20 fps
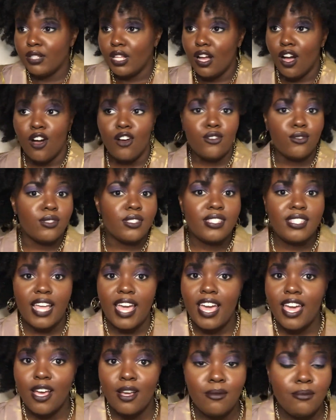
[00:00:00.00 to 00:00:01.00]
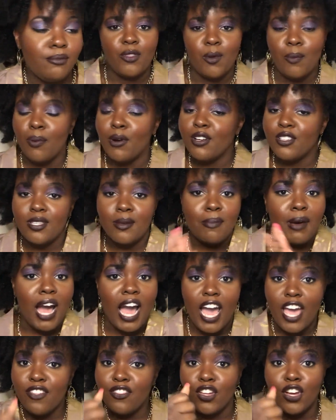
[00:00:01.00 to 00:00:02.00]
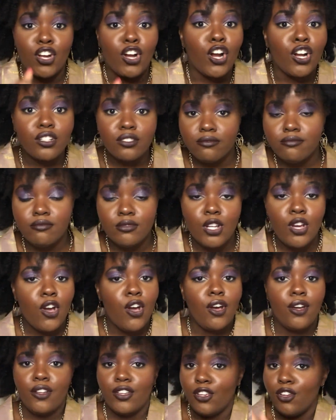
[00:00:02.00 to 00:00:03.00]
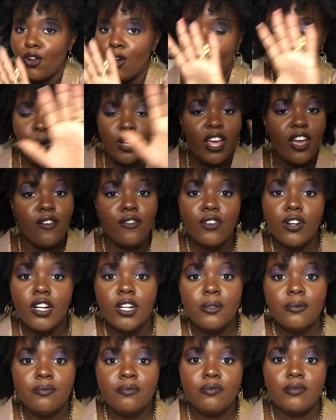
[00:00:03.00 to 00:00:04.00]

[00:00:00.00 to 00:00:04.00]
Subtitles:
Uncle Sam, the person behind the curtain, whatever,